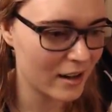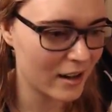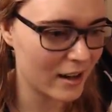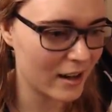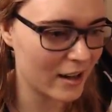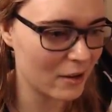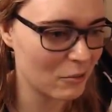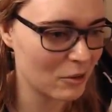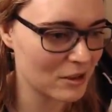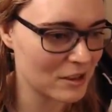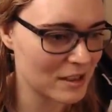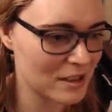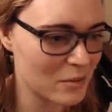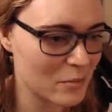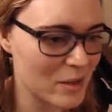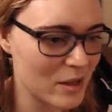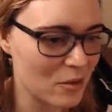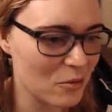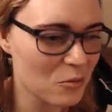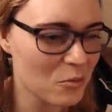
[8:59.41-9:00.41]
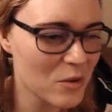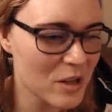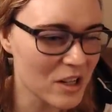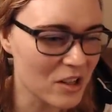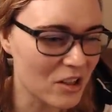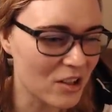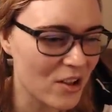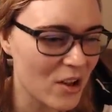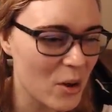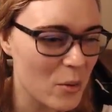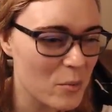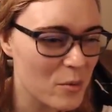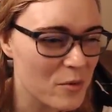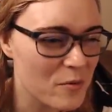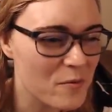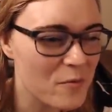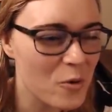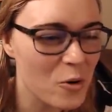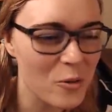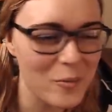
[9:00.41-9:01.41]
I want this to be a real
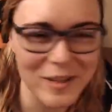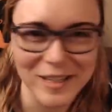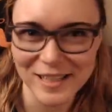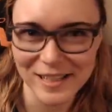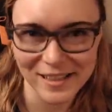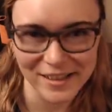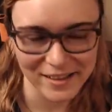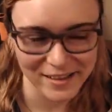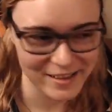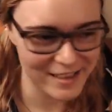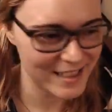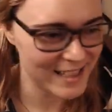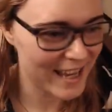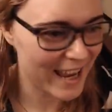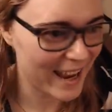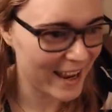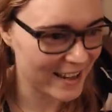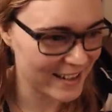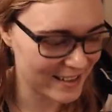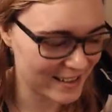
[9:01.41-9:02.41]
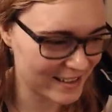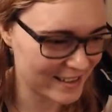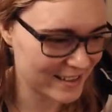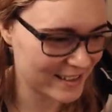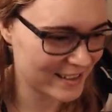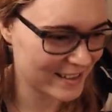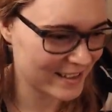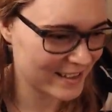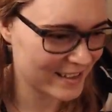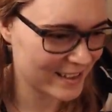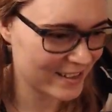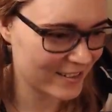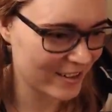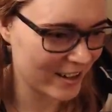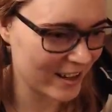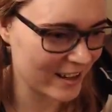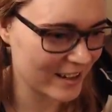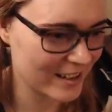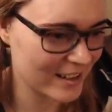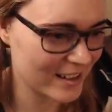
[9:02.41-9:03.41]
performance test.
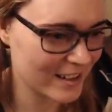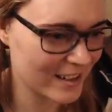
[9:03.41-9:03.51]
Okay.